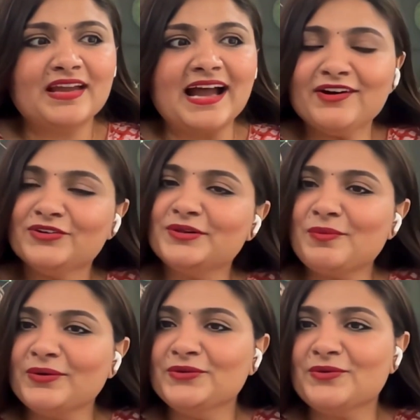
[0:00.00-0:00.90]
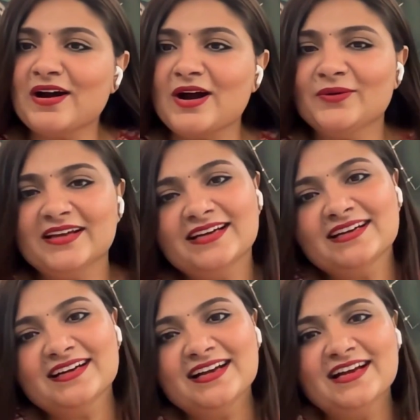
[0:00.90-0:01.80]
I really want to know how, like,
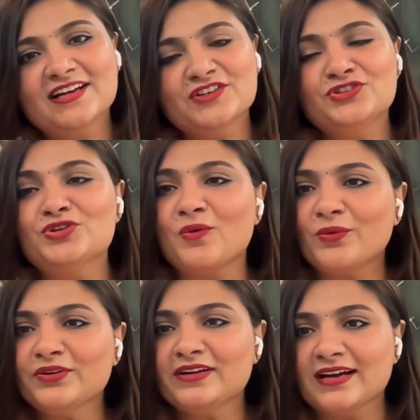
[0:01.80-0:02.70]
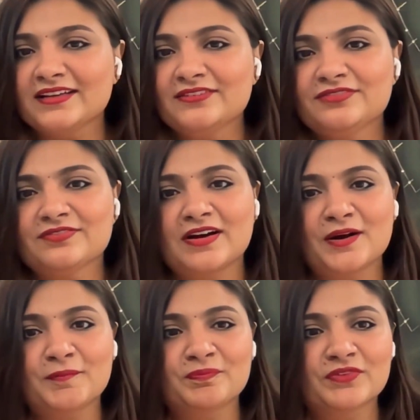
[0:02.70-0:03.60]
your life,
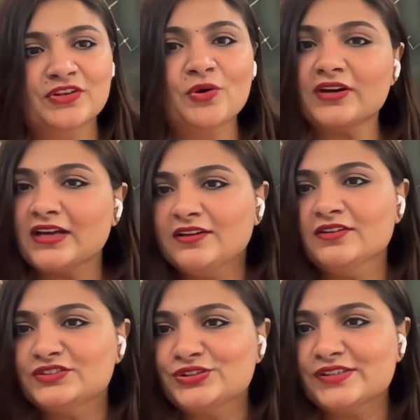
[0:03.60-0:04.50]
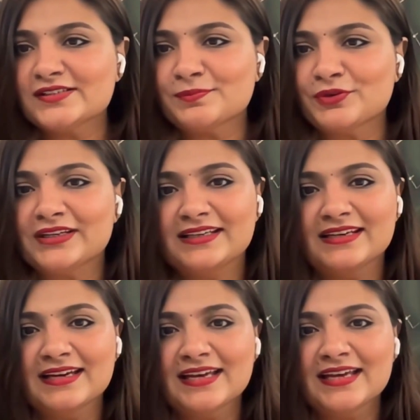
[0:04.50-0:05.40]
your energy is
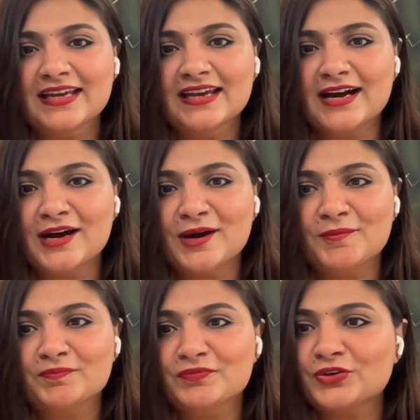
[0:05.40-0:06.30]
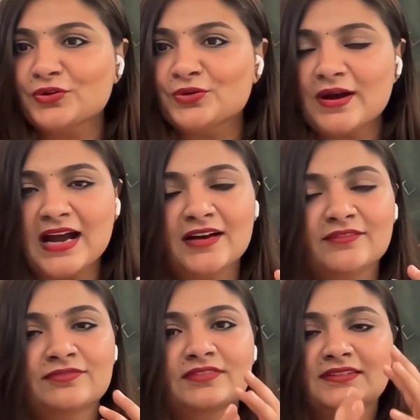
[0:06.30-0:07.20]
pretty, you
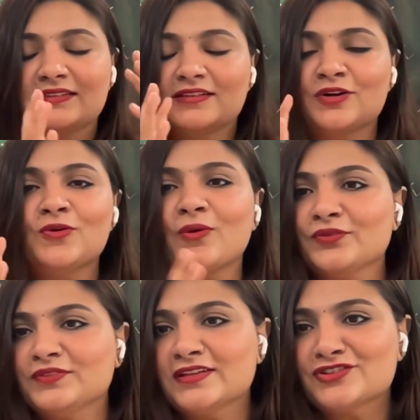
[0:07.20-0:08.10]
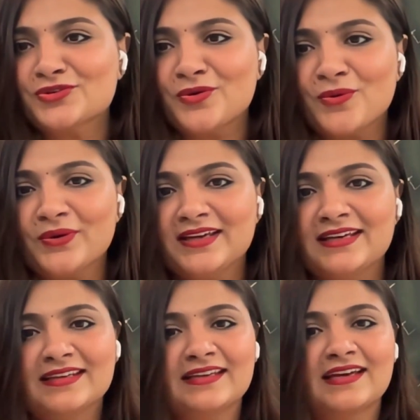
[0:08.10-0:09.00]
have a lot of things
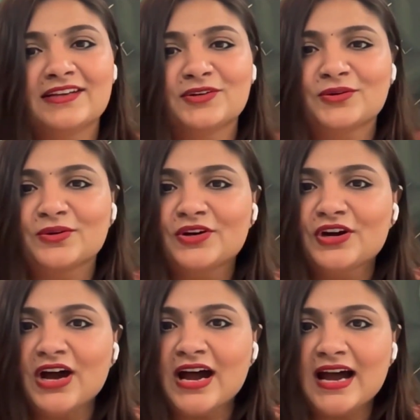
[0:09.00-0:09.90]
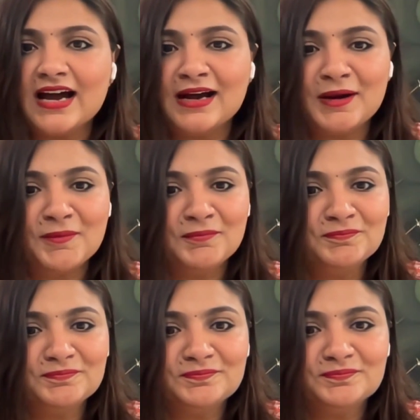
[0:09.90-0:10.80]
going, and
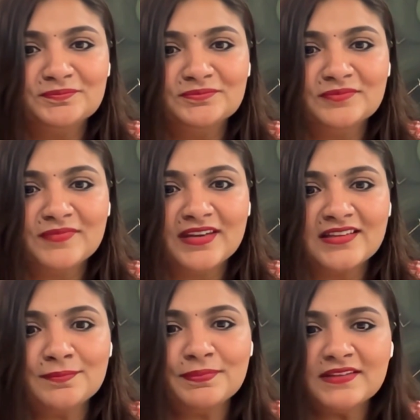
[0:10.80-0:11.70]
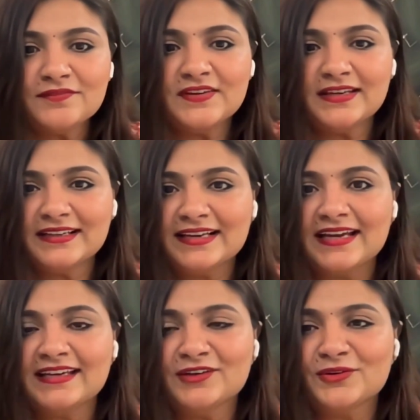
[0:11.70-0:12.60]
um specifically,
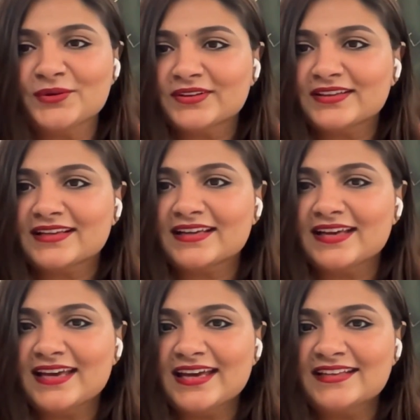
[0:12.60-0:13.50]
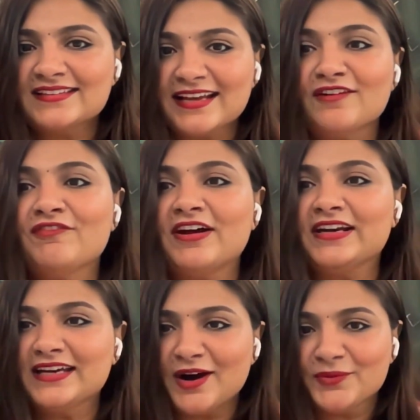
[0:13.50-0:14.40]
like, it's like
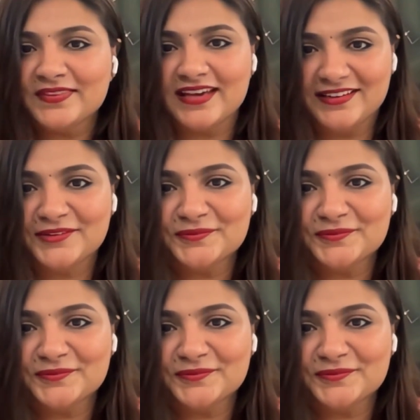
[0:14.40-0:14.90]
very out there.